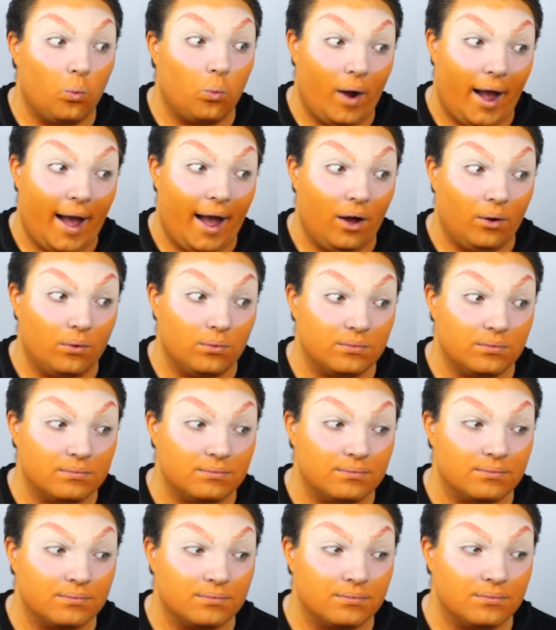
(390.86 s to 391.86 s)
Wow,
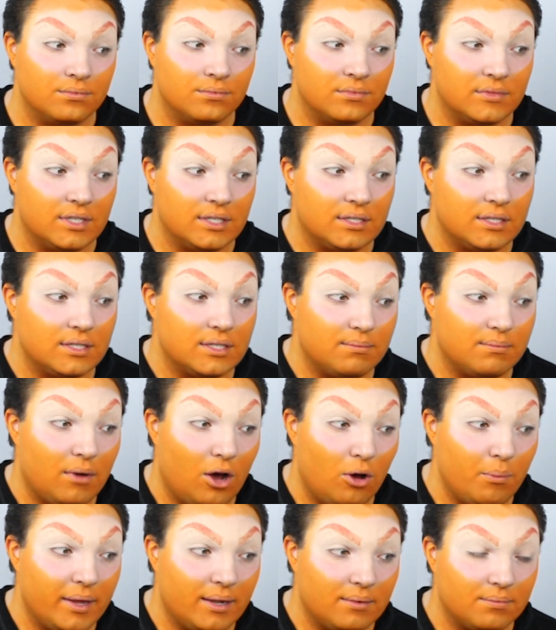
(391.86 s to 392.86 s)
this is a
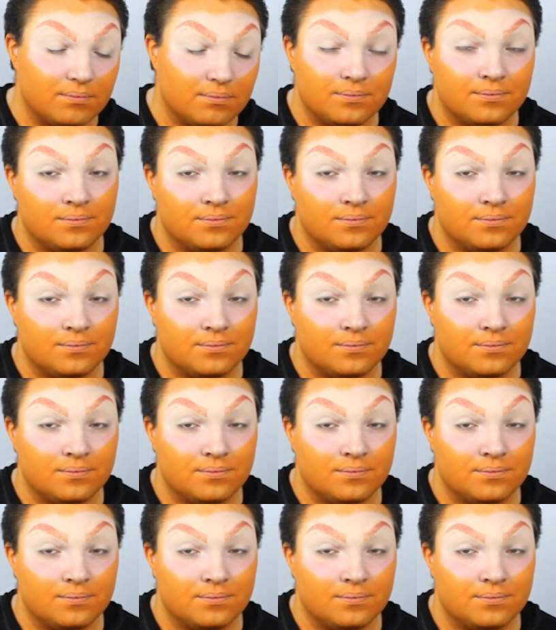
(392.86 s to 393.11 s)
moment.